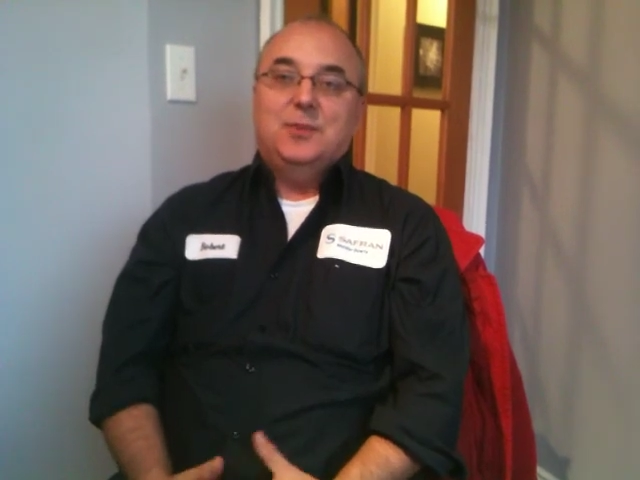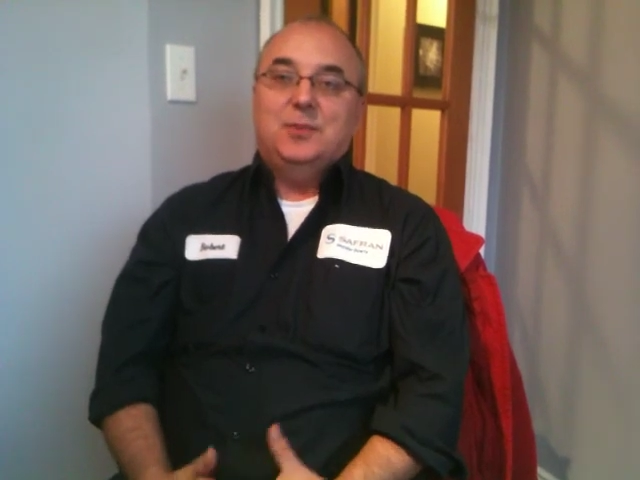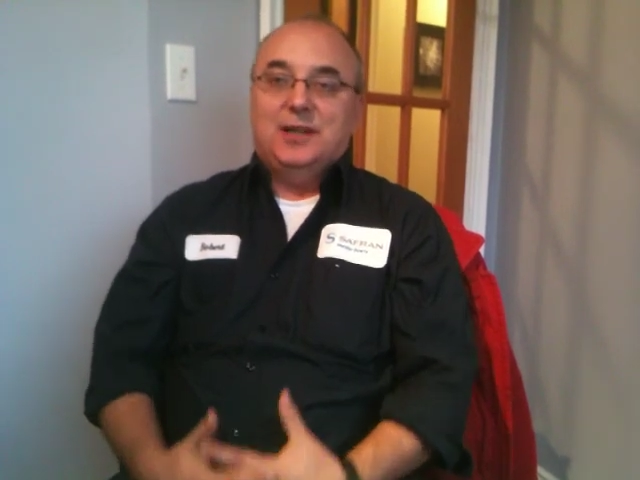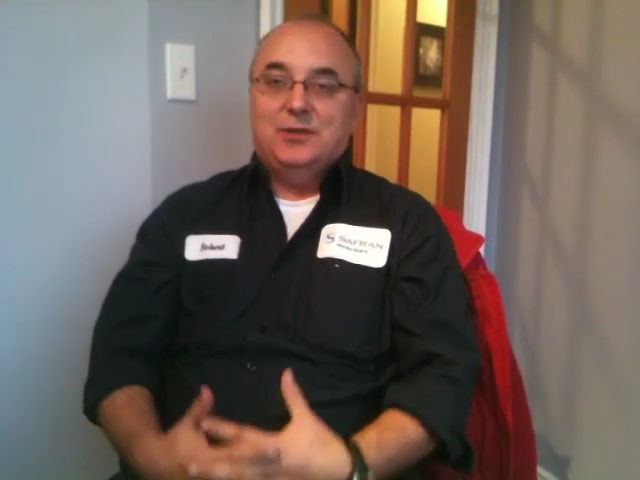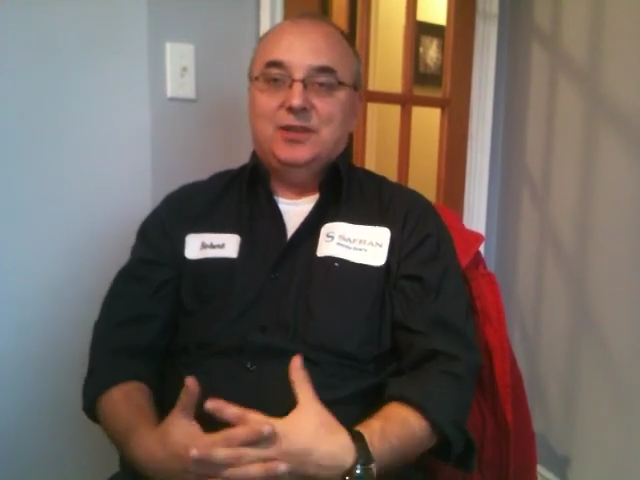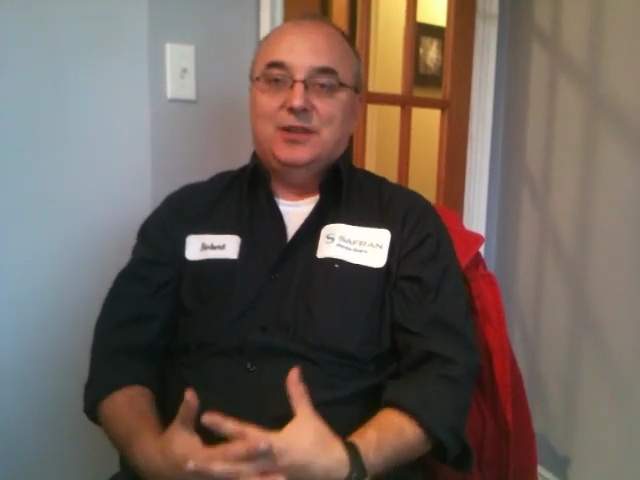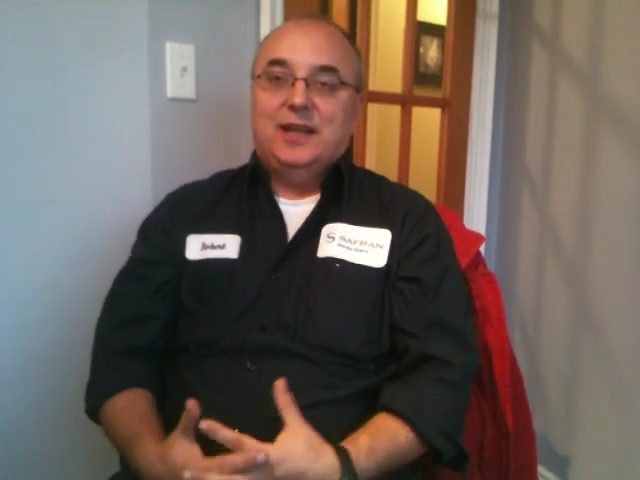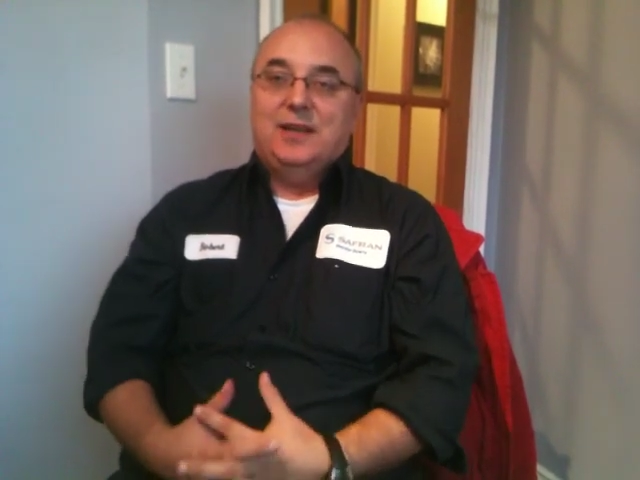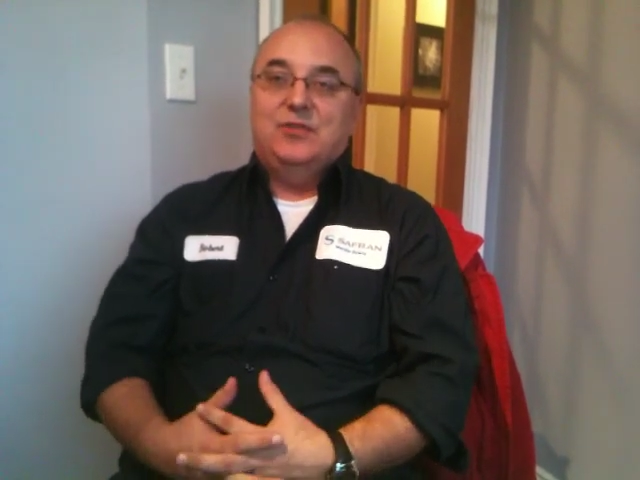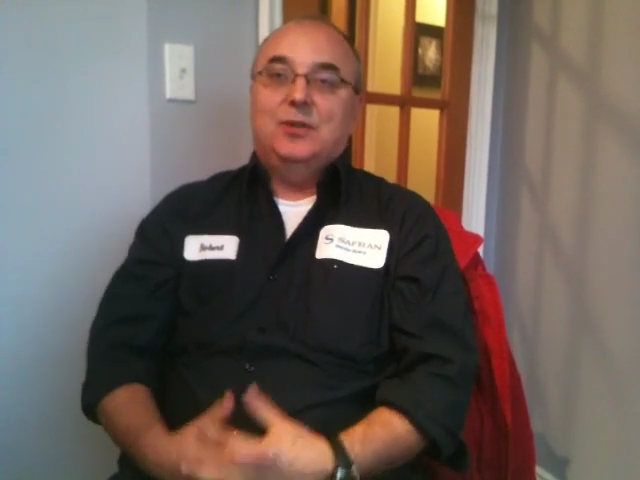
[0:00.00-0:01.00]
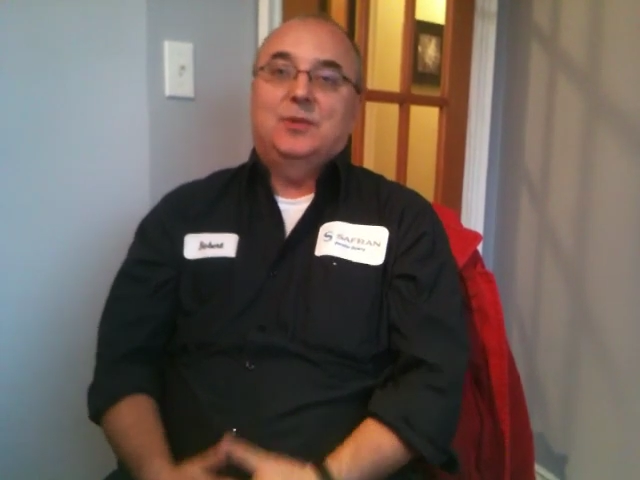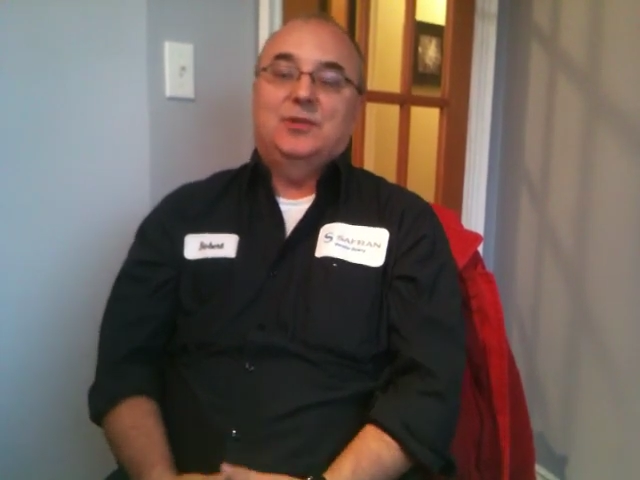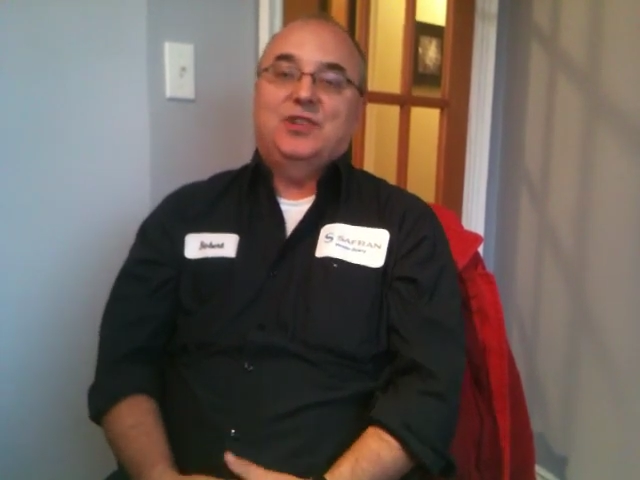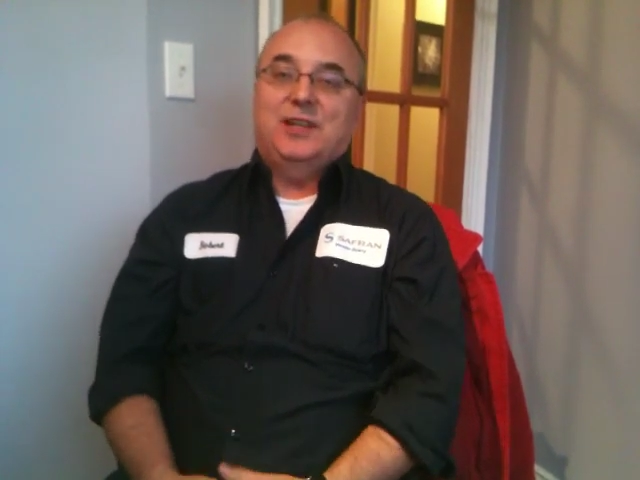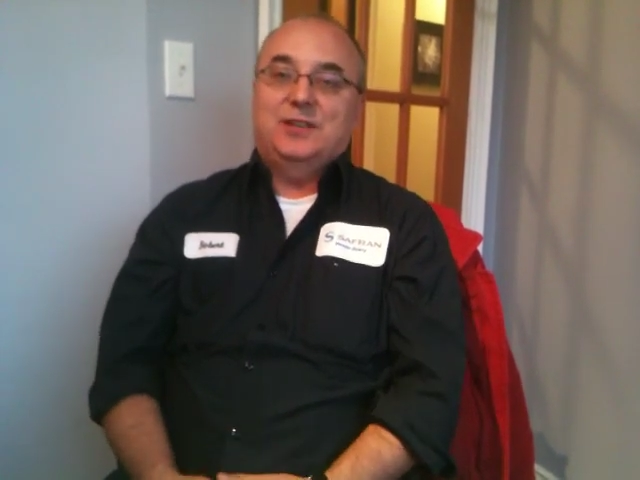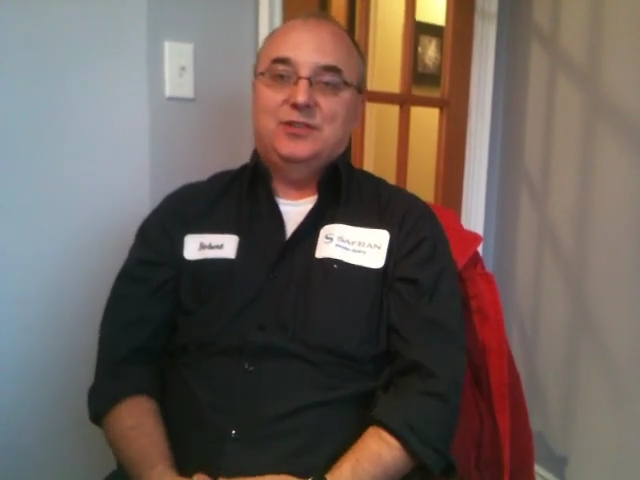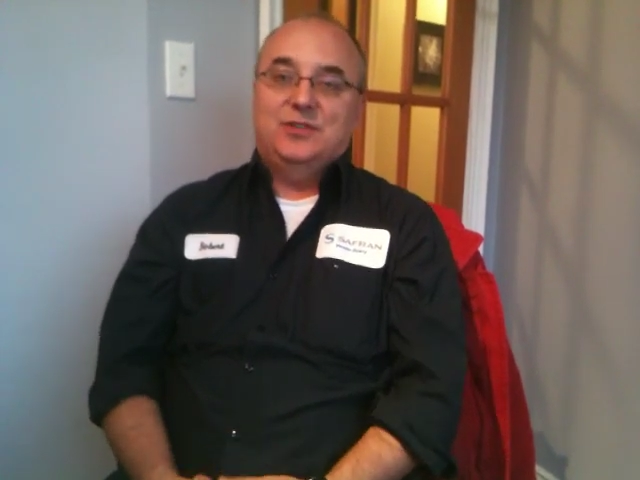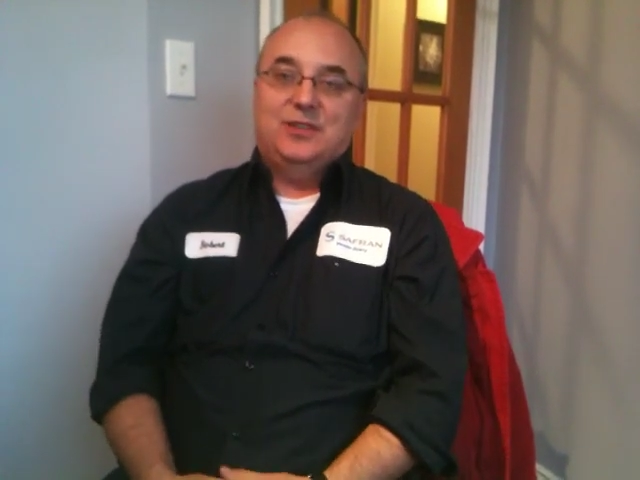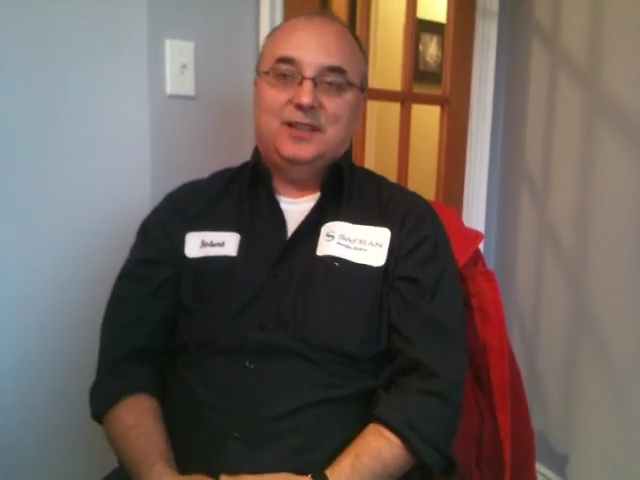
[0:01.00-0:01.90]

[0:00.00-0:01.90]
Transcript: people out there that have similar challenges,